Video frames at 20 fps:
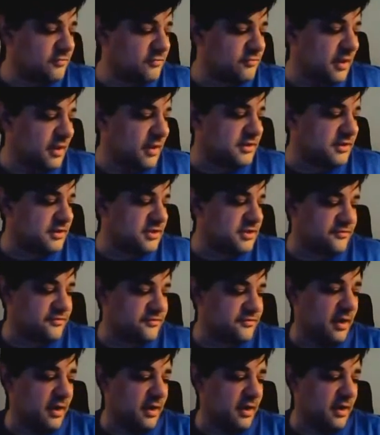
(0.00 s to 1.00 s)
This is
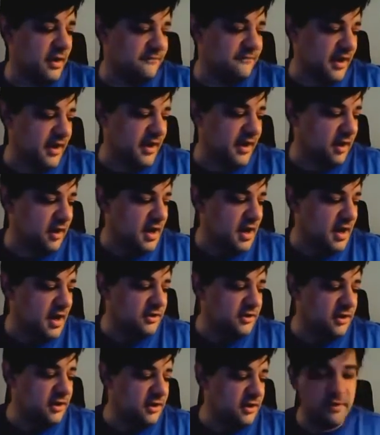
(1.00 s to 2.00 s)
really just so
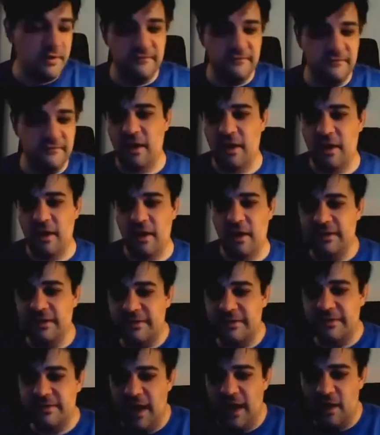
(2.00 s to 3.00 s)
unfair. You know who
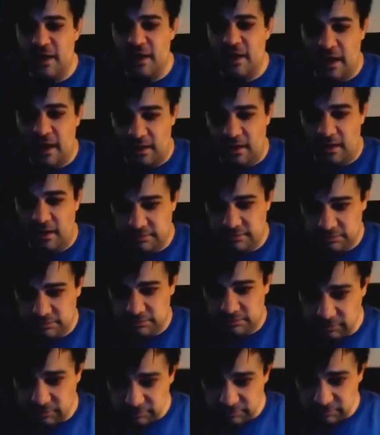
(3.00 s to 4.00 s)
invented all this?
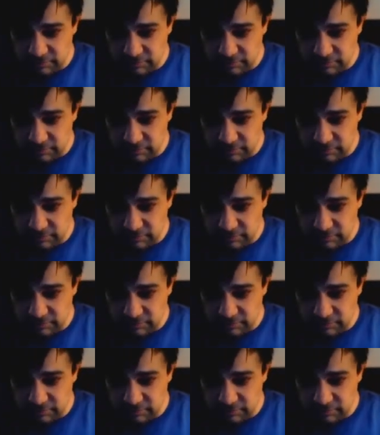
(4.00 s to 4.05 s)
AOL.